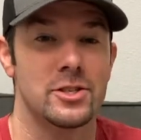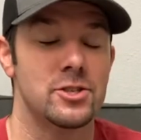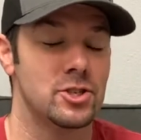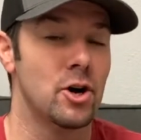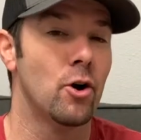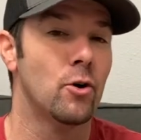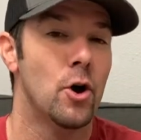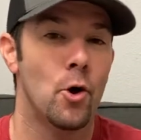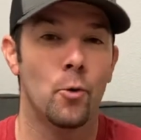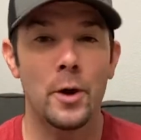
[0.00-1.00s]
And so
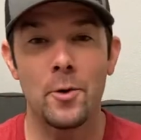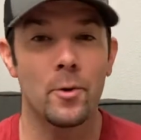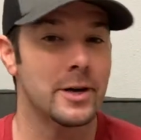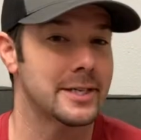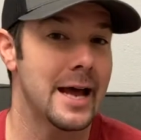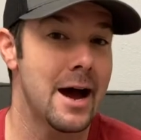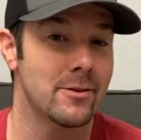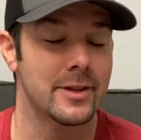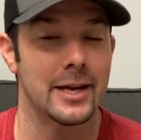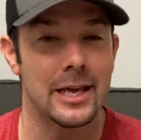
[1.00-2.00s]
we worked it
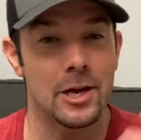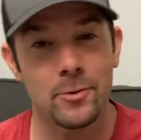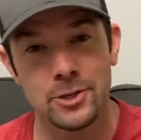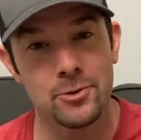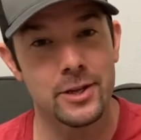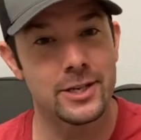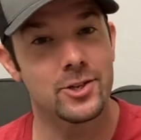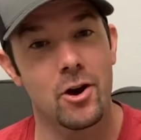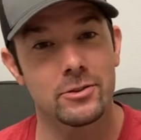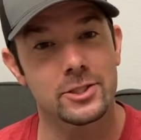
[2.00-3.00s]
out that he would do the
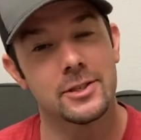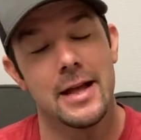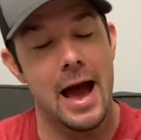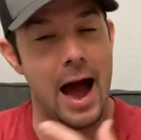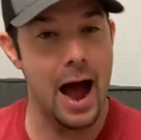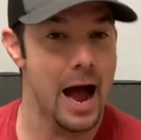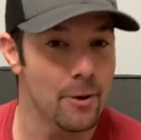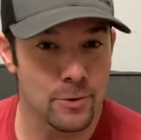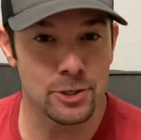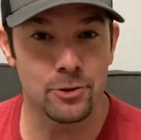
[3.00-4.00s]
adults, I
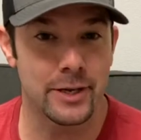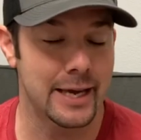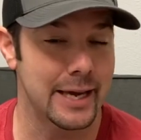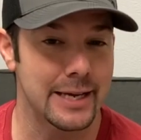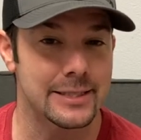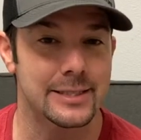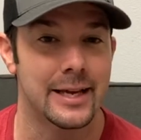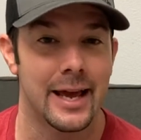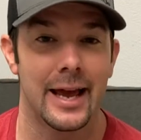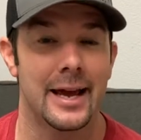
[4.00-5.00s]
would do the kids,
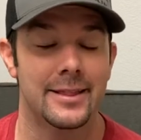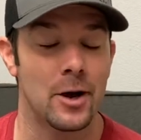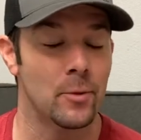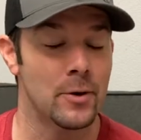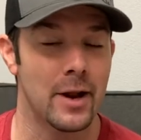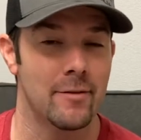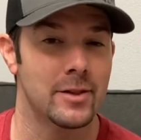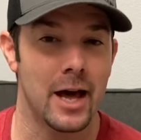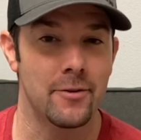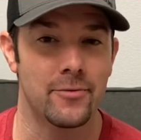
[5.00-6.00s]
and that we would have a
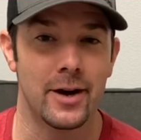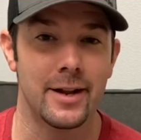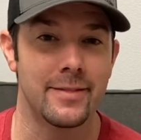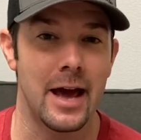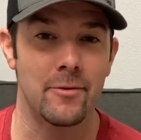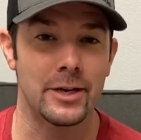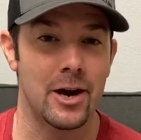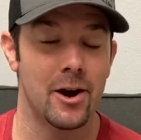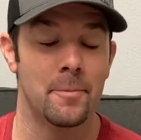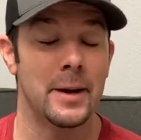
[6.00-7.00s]
lot of fun in that regard.